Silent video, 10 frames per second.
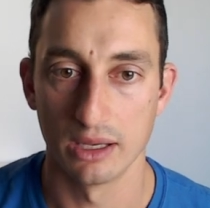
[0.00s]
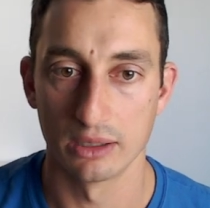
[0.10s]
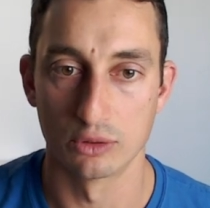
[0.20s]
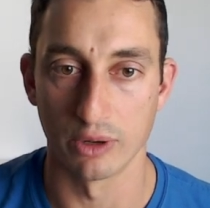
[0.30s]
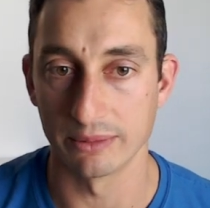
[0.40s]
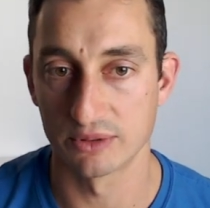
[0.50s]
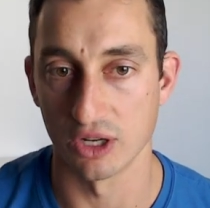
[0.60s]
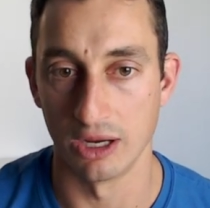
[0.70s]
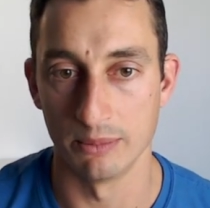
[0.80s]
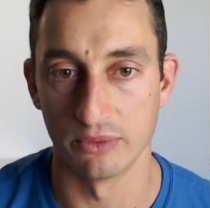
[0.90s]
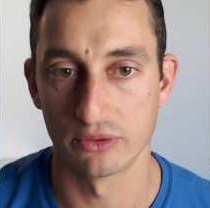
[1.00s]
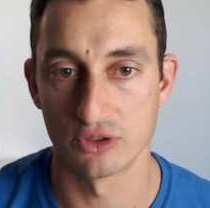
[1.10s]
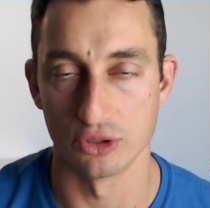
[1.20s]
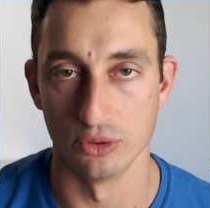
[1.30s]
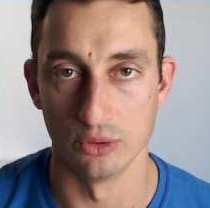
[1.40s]
Great times
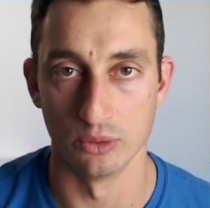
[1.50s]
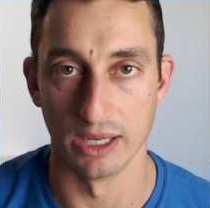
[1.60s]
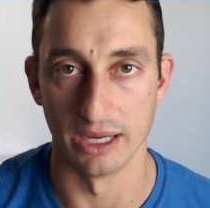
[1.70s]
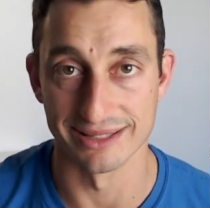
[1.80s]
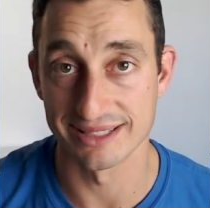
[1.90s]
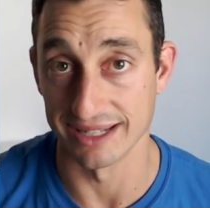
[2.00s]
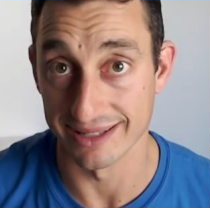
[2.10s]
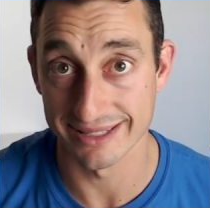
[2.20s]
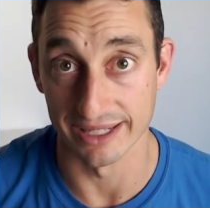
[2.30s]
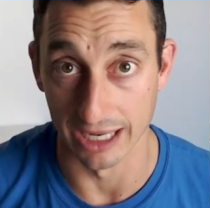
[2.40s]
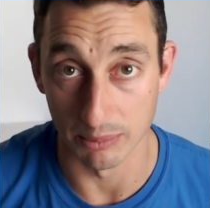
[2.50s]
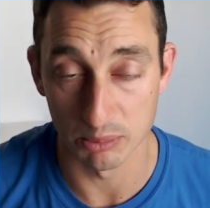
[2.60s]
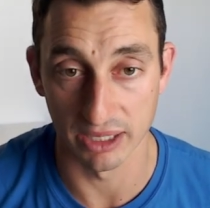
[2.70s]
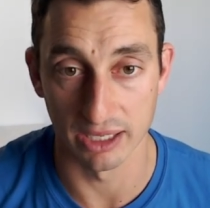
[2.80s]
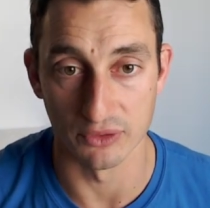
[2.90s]
to uh, start setting up a
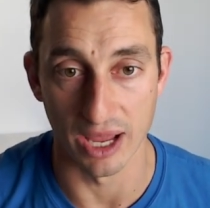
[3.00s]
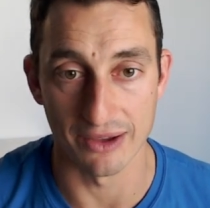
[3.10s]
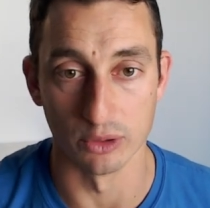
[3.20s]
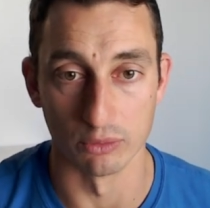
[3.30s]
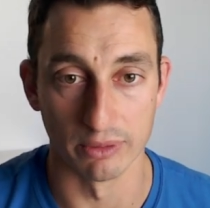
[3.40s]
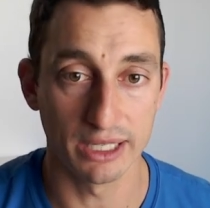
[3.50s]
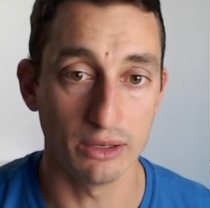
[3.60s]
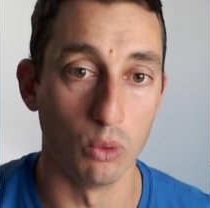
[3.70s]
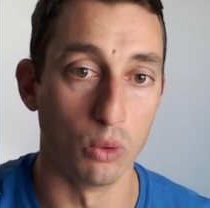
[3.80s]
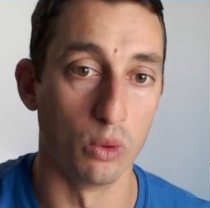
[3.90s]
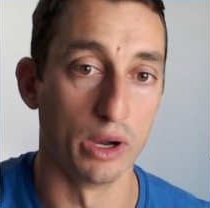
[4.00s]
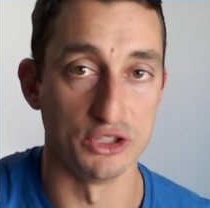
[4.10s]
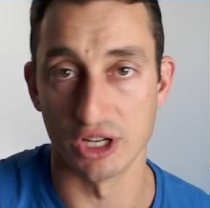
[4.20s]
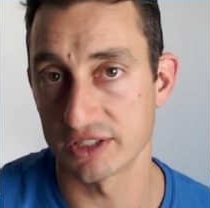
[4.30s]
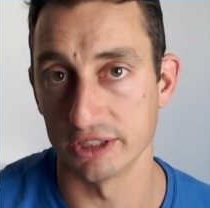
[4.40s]
plan if you haven't already, or
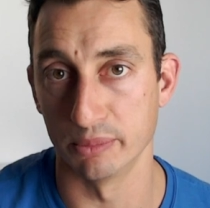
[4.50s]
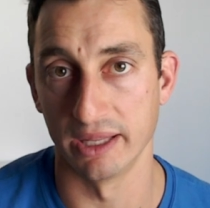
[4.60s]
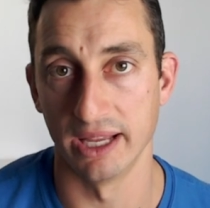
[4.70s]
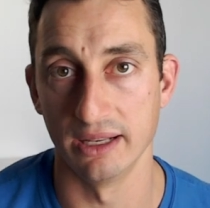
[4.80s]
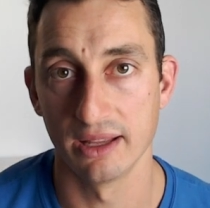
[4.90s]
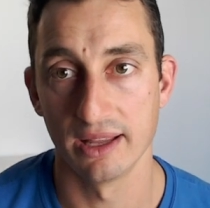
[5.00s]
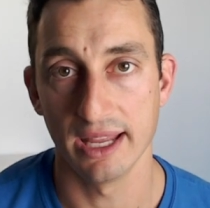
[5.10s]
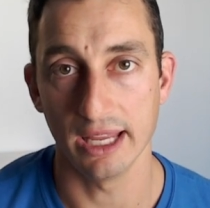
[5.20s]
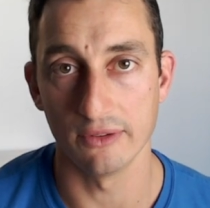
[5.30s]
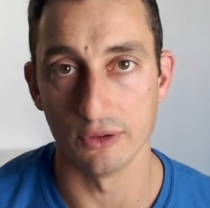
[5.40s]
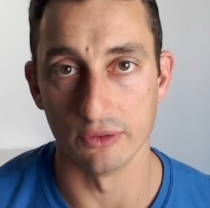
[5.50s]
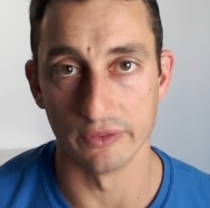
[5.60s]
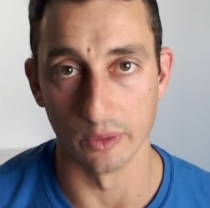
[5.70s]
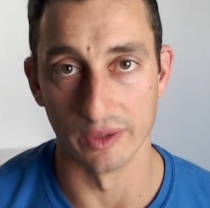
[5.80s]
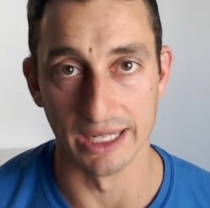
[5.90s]
adjusting your plan if you
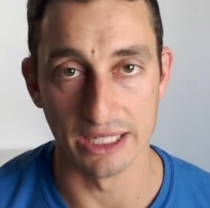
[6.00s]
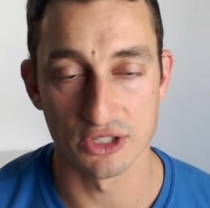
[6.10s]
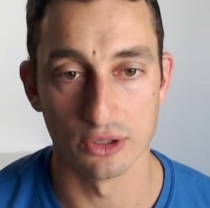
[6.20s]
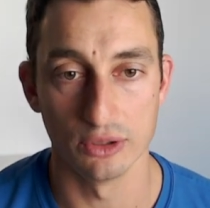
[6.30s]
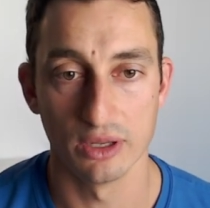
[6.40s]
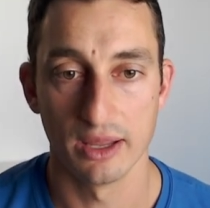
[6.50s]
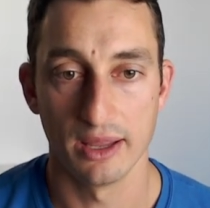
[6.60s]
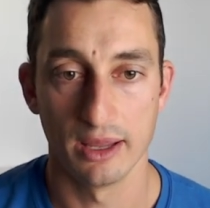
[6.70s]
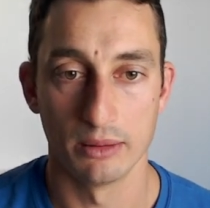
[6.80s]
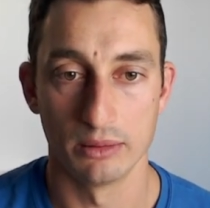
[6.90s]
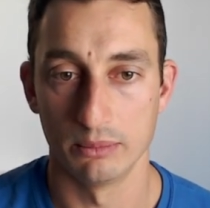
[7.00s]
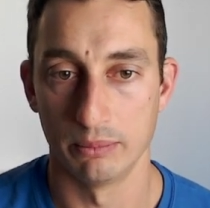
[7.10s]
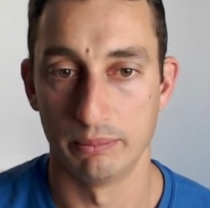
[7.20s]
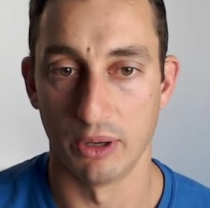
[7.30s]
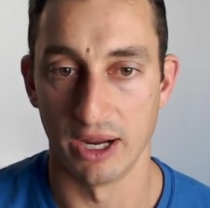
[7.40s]
feel the need to.
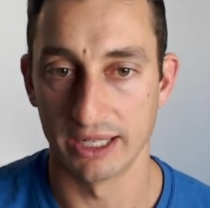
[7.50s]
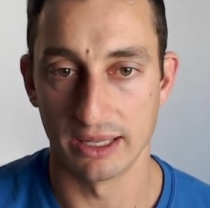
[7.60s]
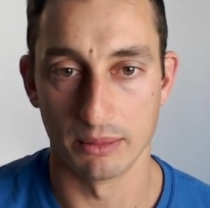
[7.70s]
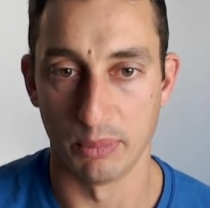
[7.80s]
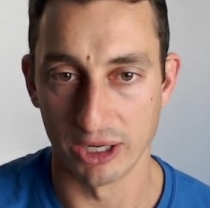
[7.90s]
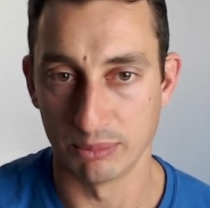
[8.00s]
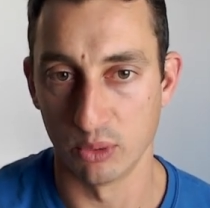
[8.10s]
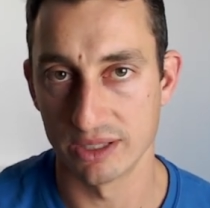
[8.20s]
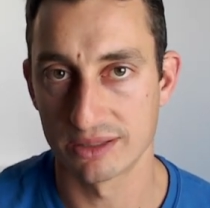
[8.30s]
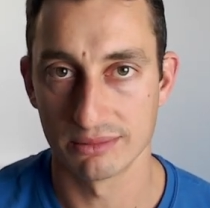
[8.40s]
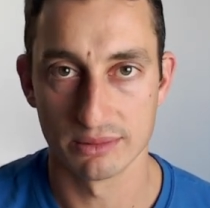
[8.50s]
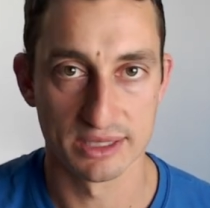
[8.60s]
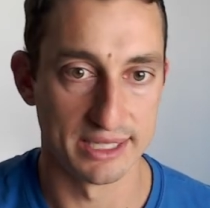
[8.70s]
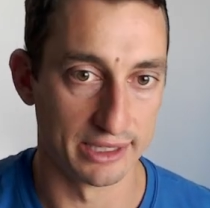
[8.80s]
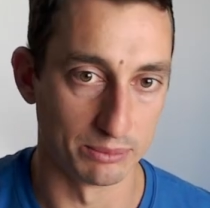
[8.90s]
Buying it, buying points,
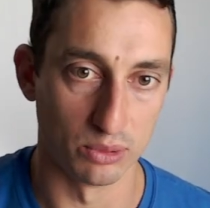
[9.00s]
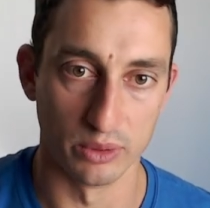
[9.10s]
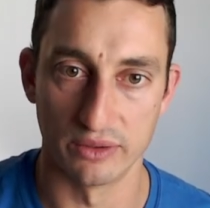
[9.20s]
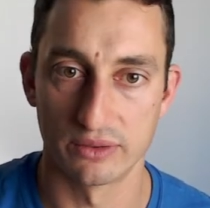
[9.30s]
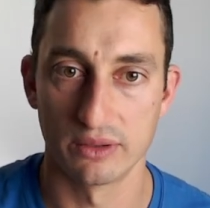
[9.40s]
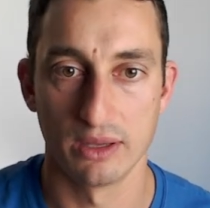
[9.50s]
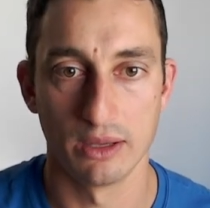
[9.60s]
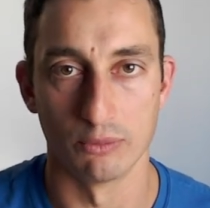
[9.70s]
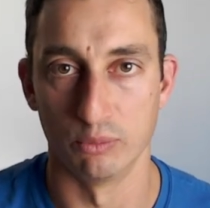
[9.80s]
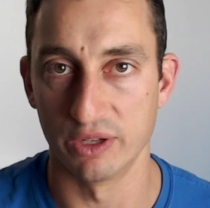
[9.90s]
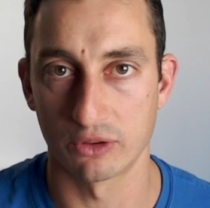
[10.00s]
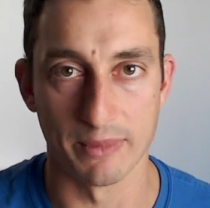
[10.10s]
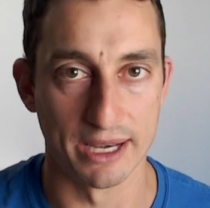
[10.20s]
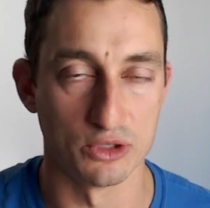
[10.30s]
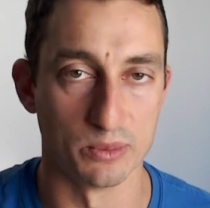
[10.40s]
selling points, risk
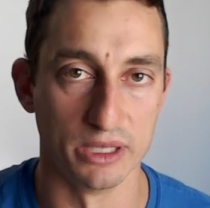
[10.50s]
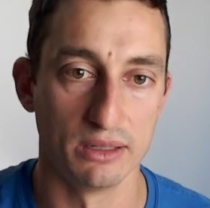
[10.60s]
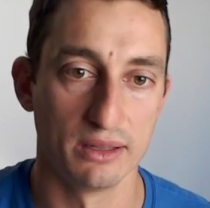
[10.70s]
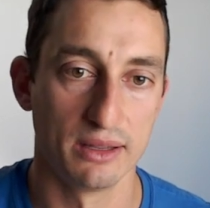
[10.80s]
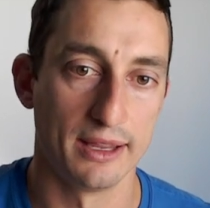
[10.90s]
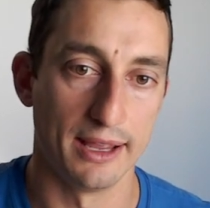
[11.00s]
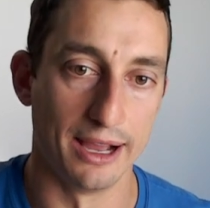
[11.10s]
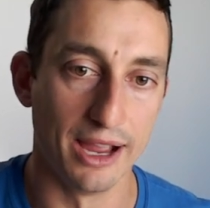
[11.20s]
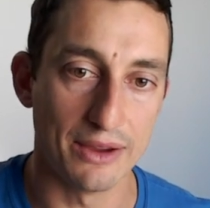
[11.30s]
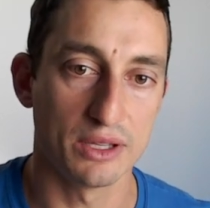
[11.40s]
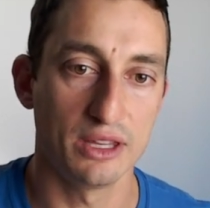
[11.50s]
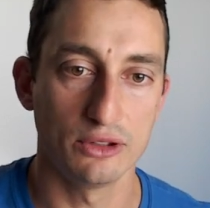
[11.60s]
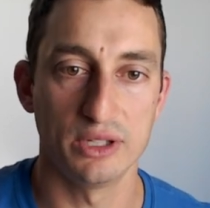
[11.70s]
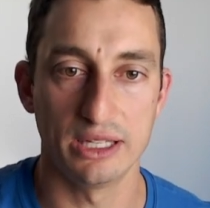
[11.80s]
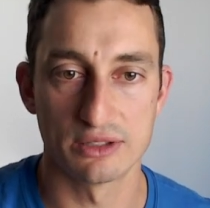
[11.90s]
management, uh, everything you
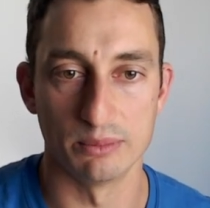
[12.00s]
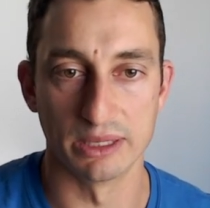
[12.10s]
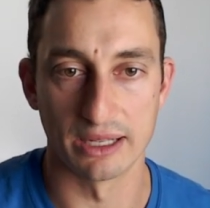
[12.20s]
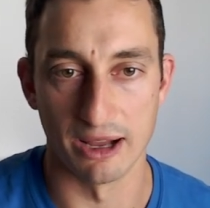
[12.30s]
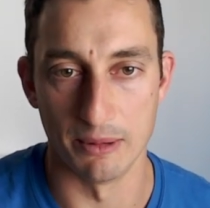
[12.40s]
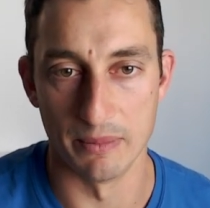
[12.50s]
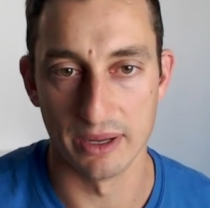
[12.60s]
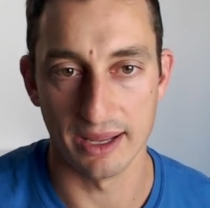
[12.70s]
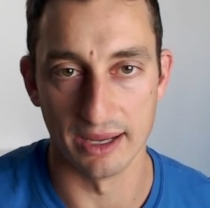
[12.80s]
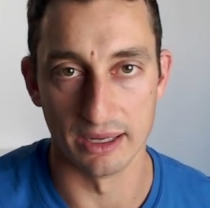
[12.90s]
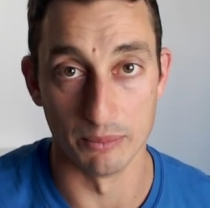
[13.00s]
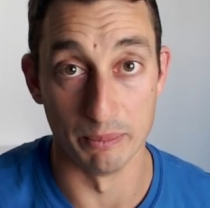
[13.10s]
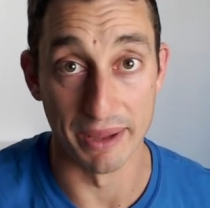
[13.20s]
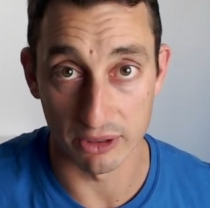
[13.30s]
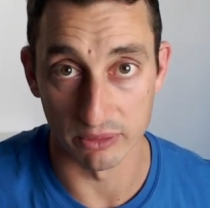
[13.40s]
need to become a
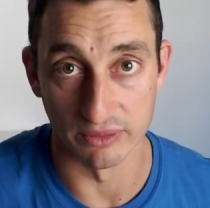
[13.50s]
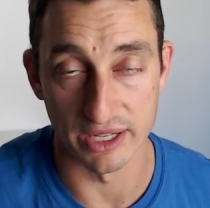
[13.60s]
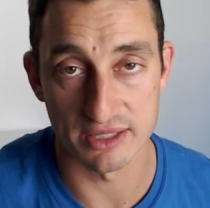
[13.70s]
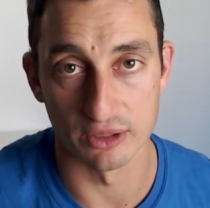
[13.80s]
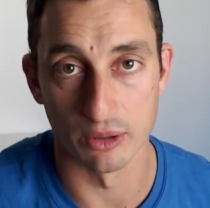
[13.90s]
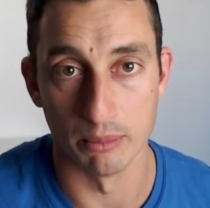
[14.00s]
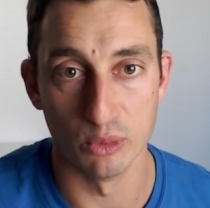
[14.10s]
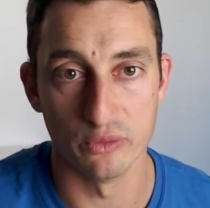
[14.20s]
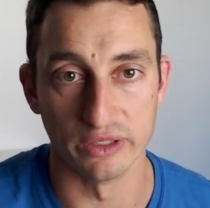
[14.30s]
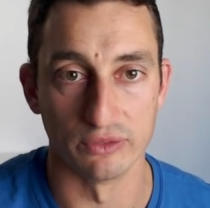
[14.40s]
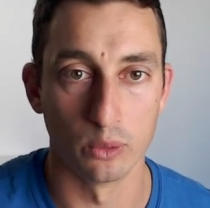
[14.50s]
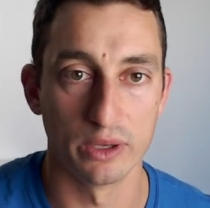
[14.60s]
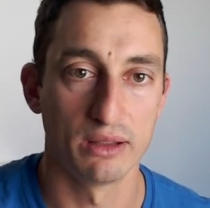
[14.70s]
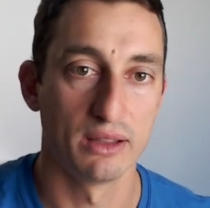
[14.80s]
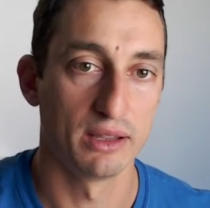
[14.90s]
better investor moving forward.
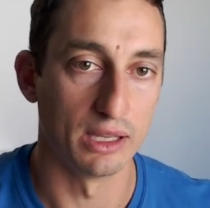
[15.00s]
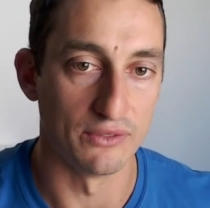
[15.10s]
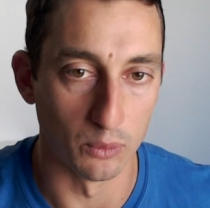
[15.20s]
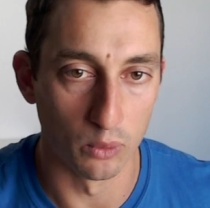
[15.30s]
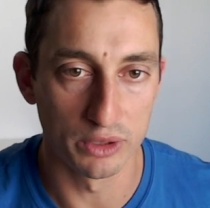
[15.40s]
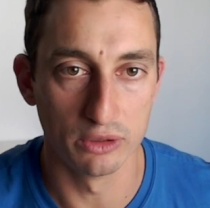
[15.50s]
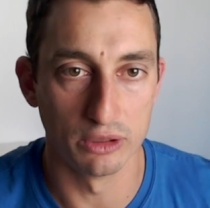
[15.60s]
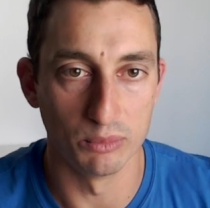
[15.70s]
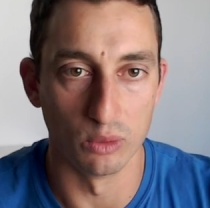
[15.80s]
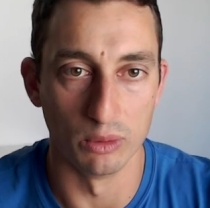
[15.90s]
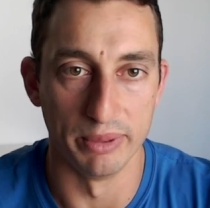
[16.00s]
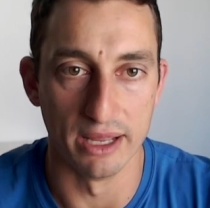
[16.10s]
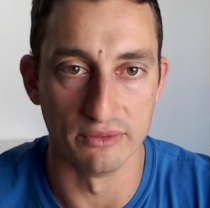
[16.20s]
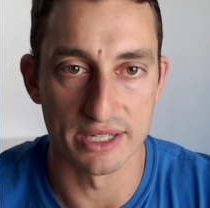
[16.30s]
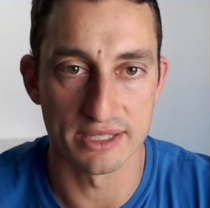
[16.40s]
If you want to learn more about
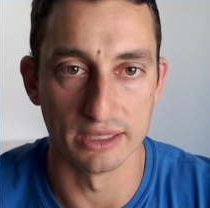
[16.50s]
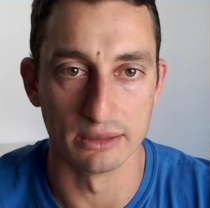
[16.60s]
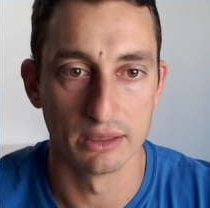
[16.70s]
investing,